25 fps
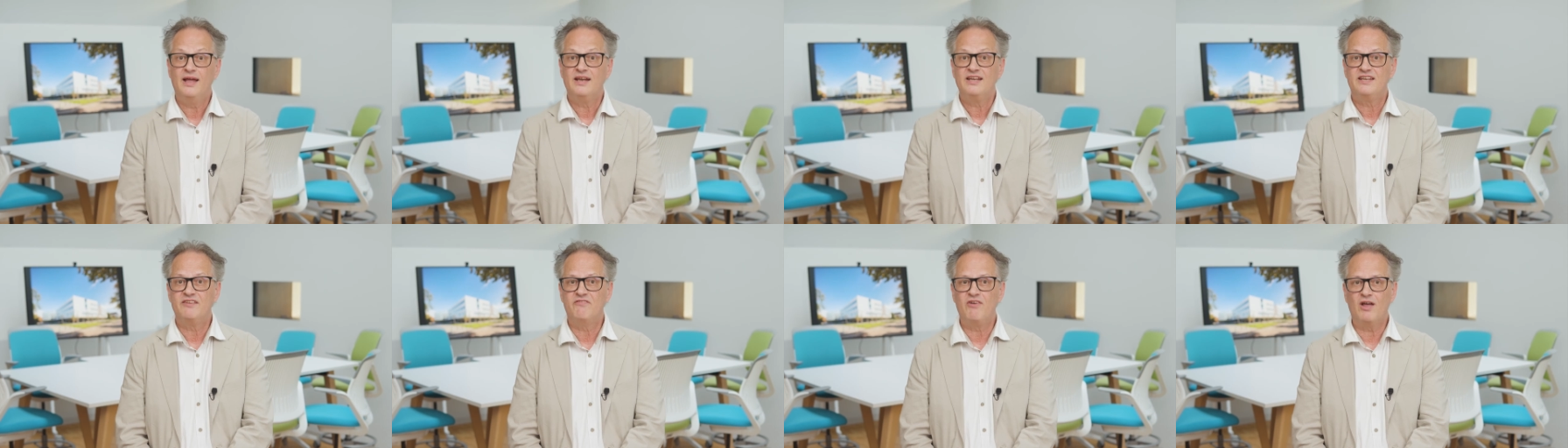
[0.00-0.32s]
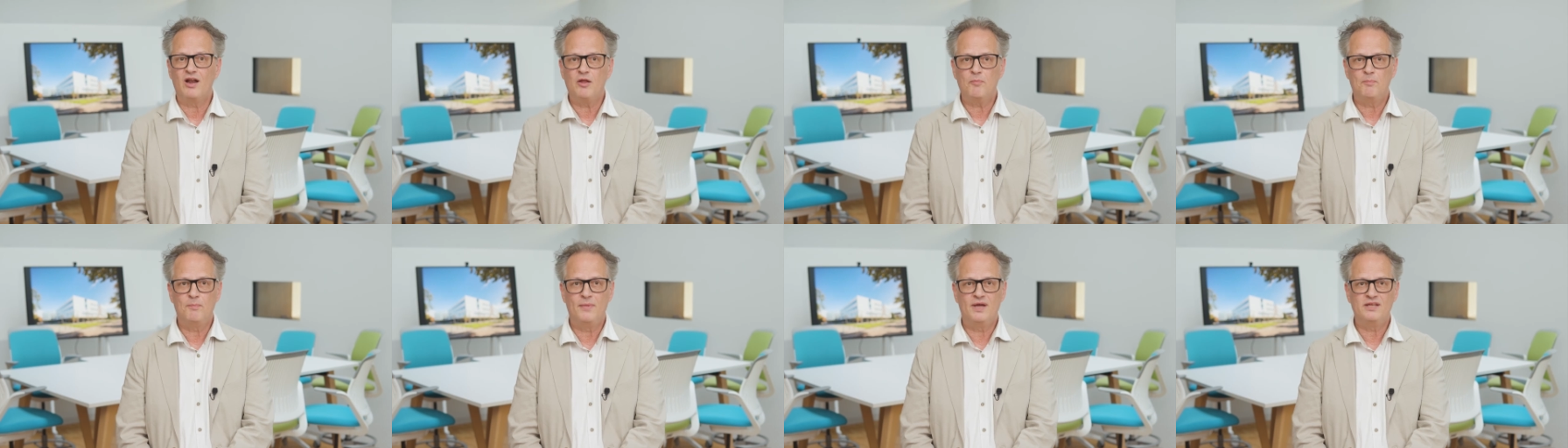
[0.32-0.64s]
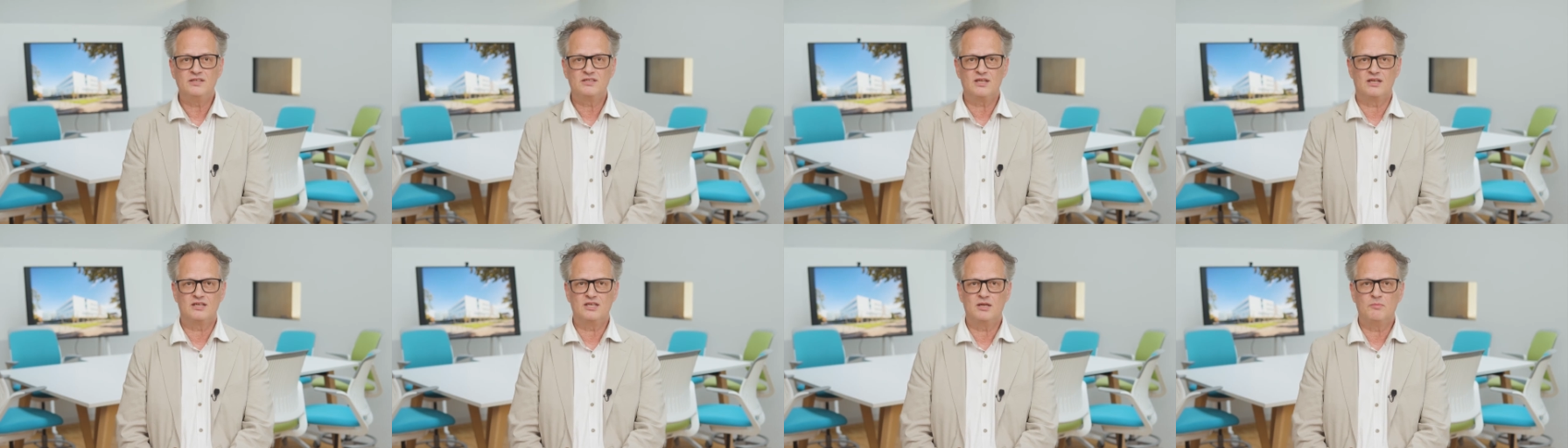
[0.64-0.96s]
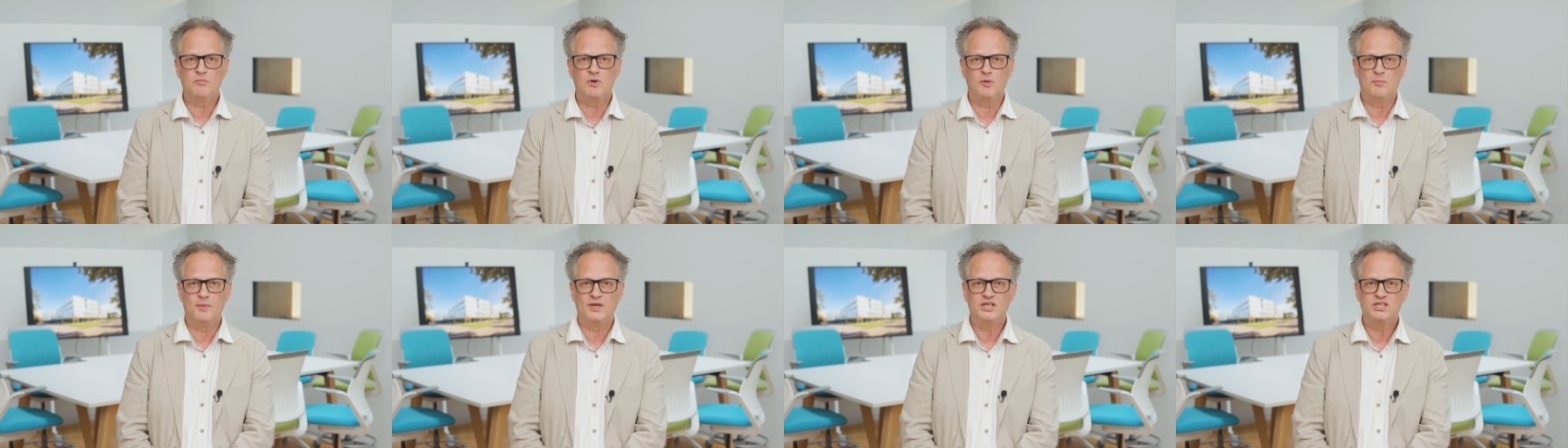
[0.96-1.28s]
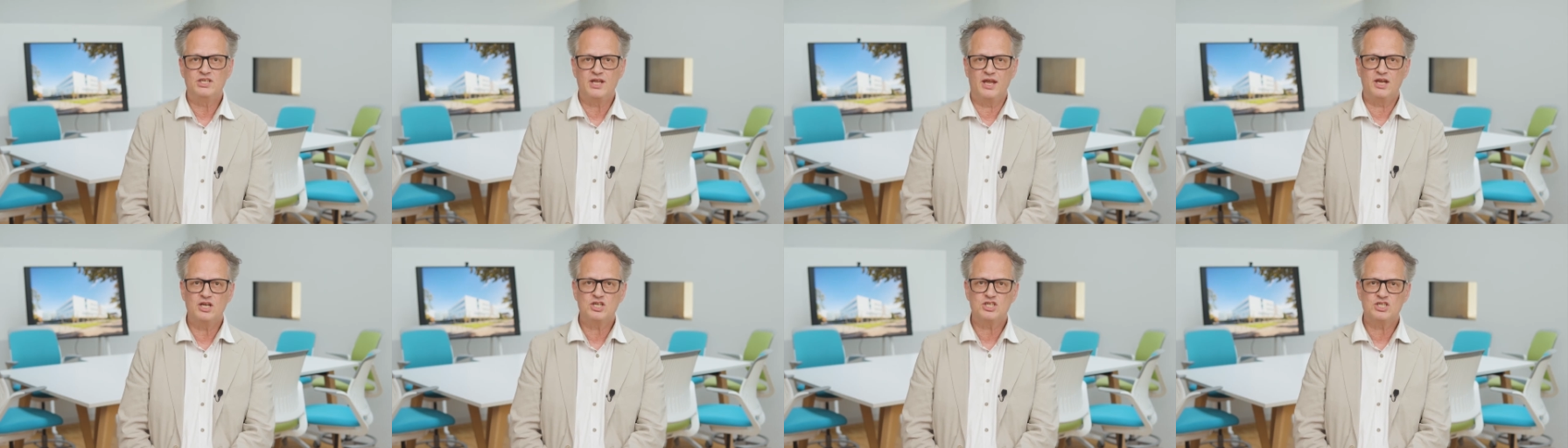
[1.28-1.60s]
development and
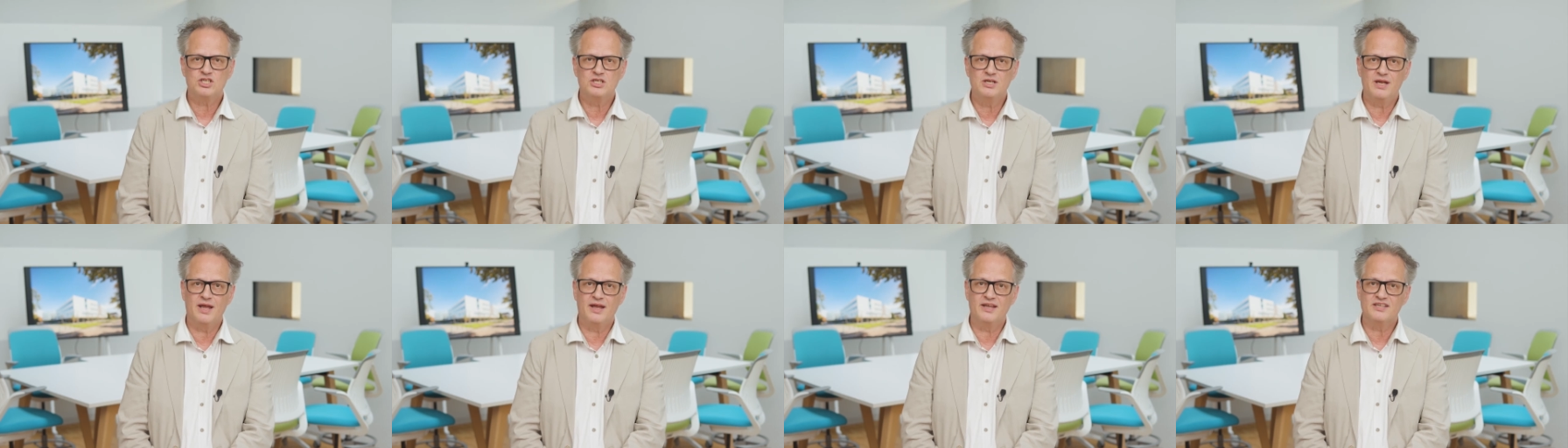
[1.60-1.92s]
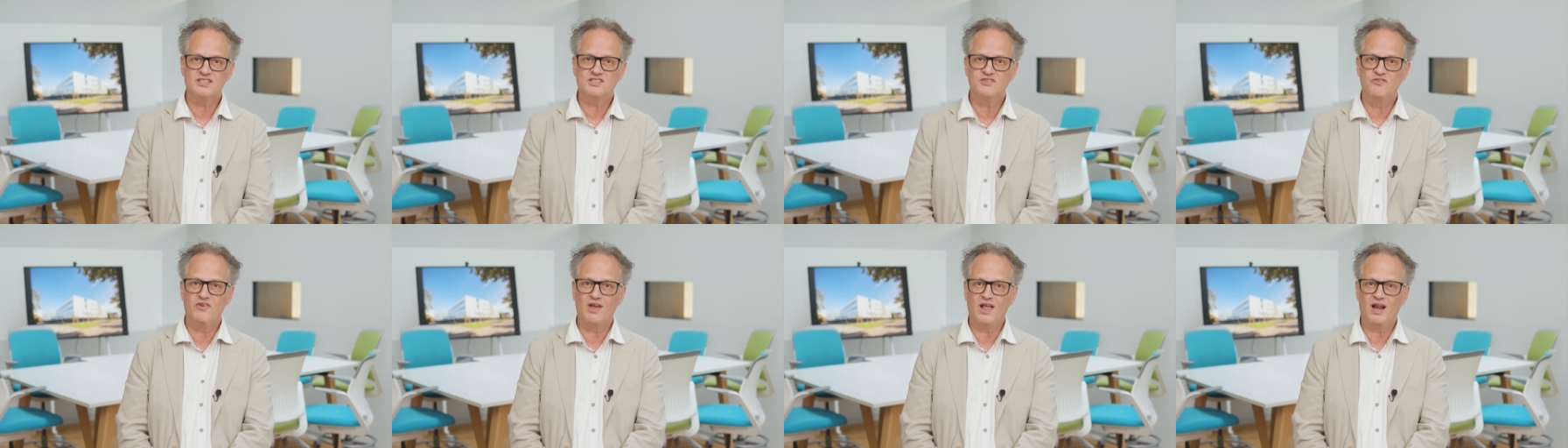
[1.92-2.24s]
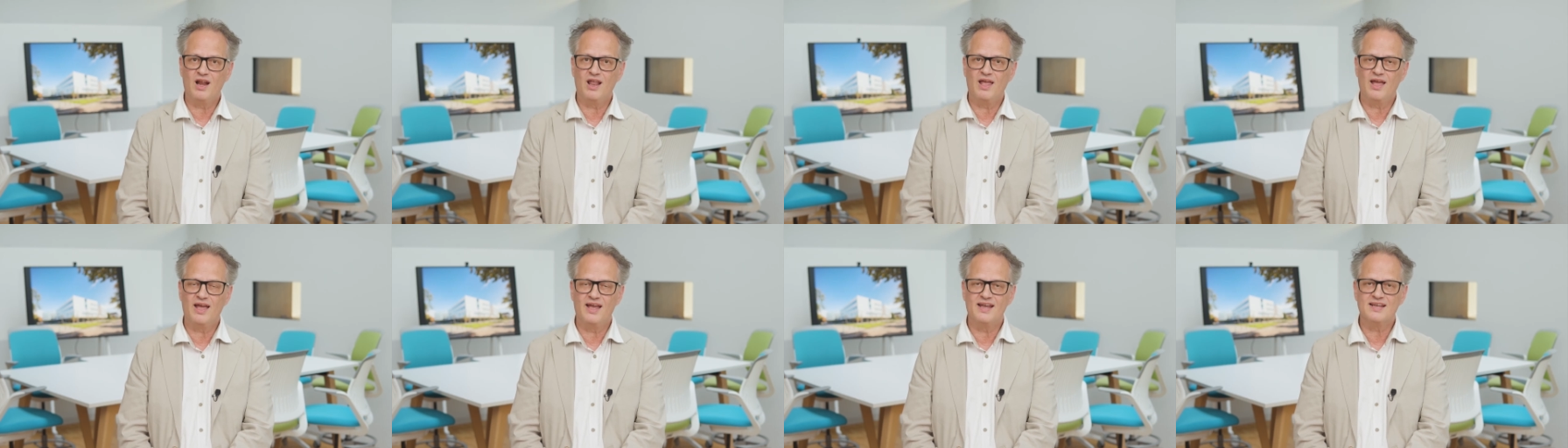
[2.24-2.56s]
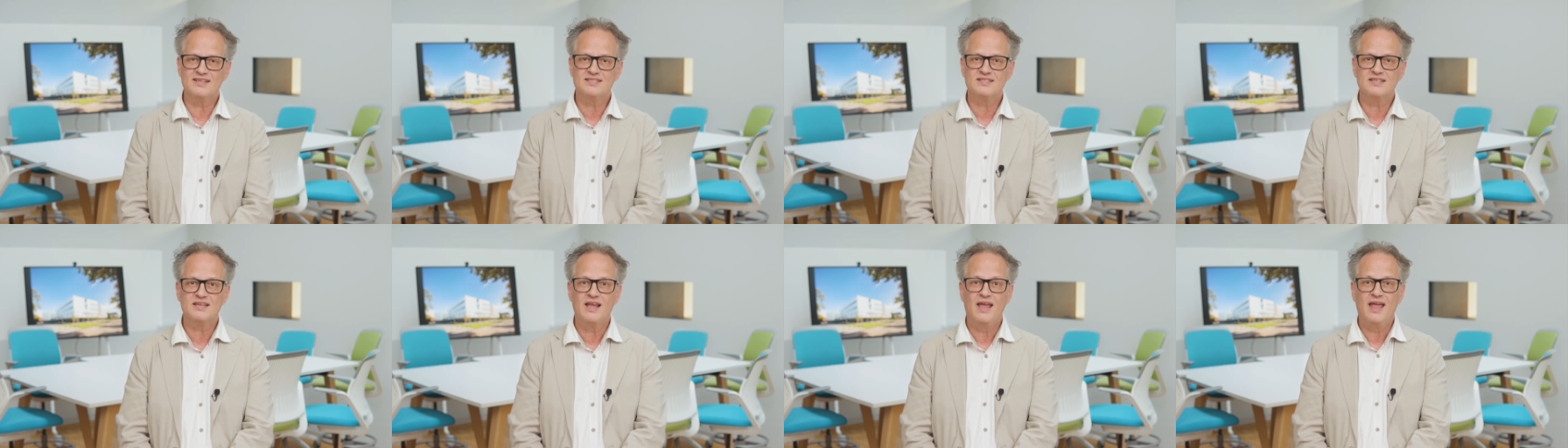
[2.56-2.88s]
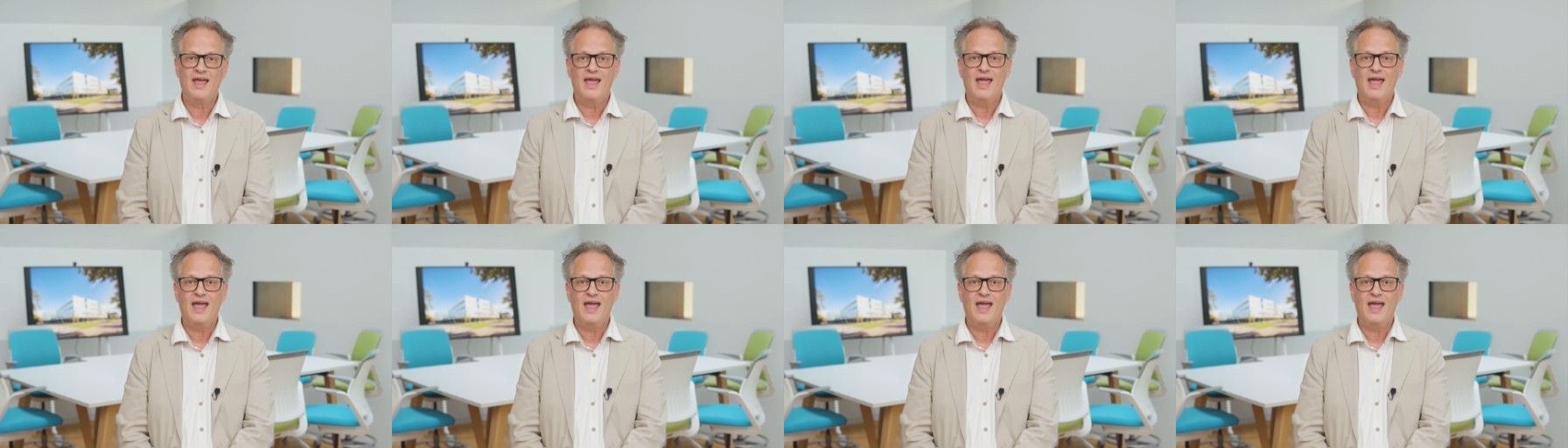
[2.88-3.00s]
implementation, as well as